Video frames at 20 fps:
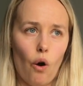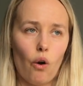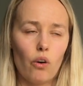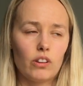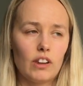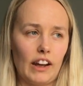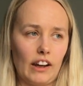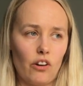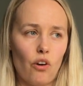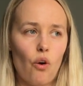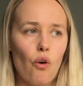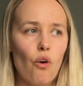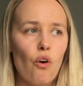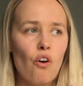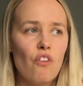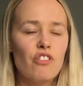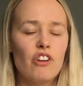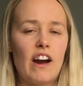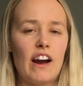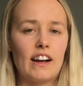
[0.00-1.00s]
like
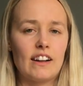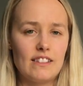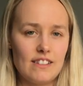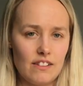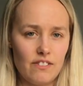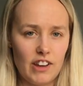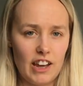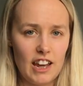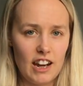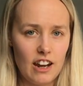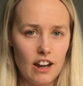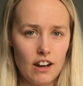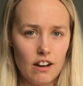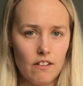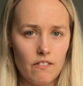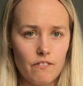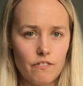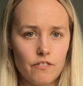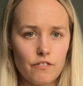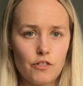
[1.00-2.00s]
overactivated
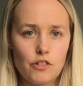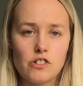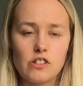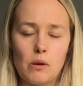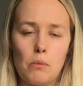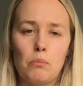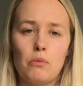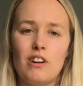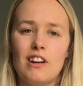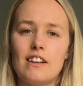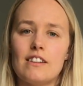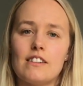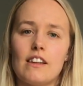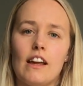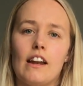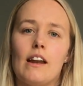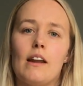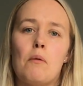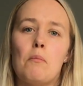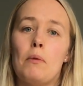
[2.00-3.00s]
for some
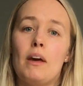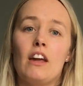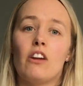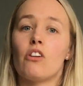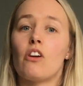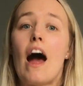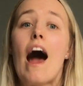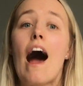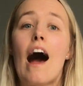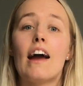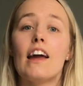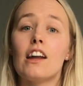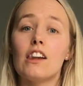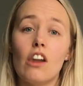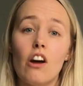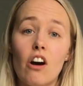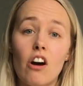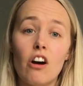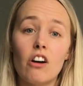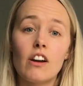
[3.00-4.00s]
reason and being on high
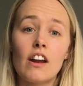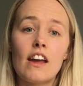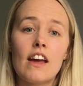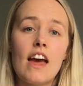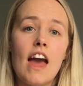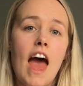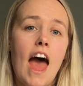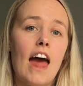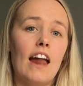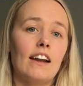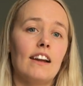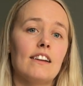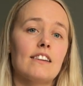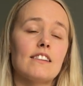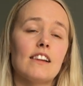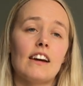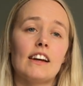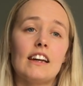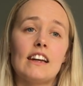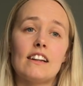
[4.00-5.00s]
alert, and it's
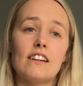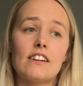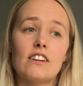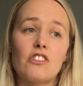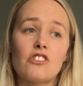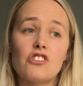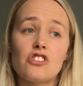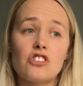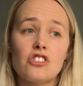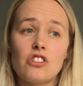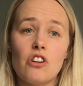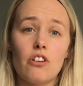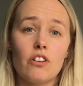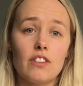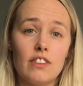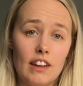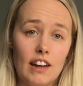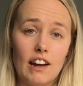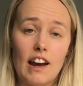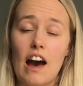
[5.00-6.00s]
like it got stuck
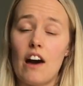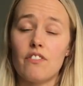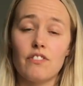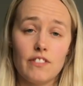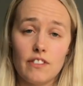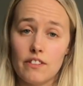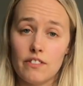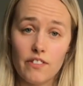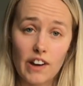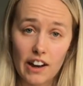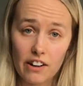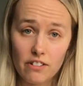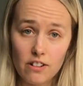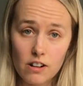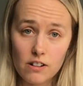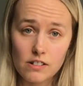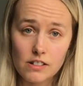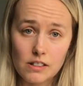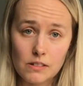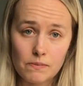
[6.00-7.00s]
there after the
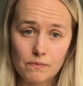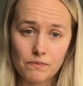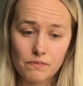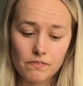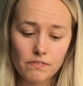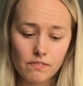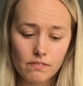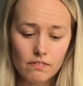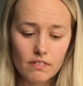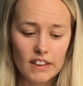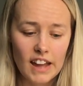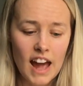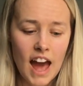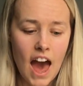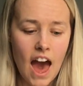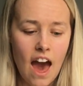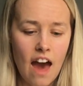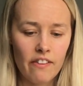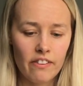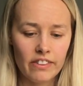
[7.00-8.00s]
virus,
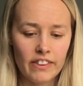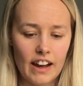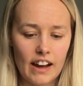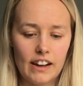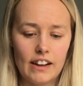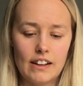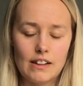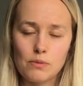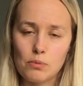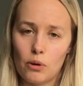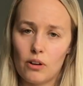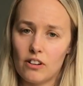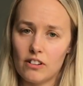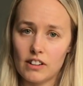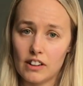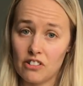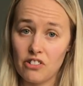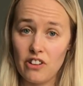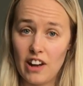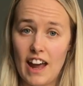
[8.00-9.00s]
and that is what
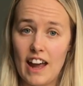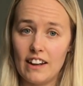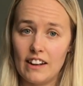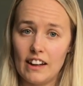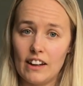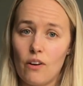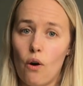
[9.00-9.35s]
creating